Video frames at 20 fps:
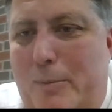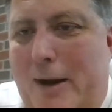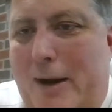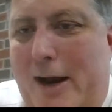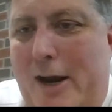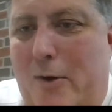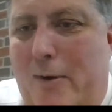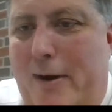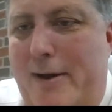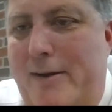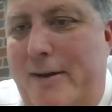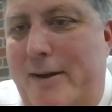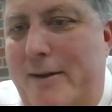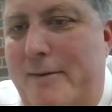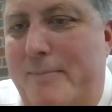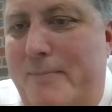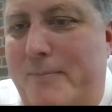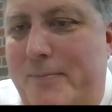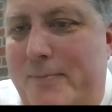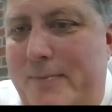but I know I did.
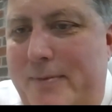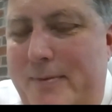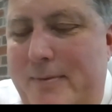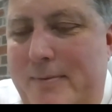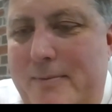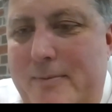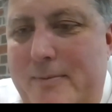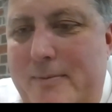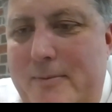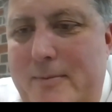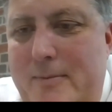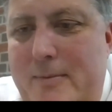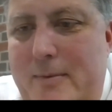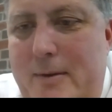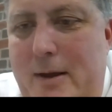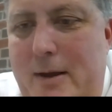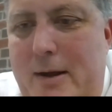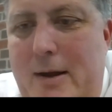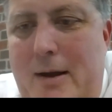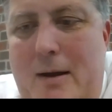
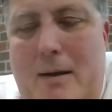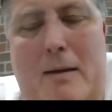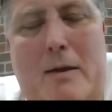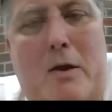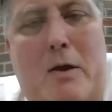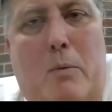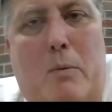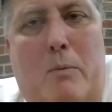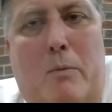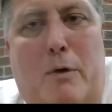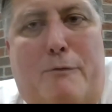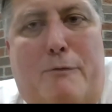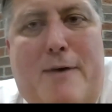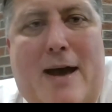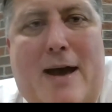Real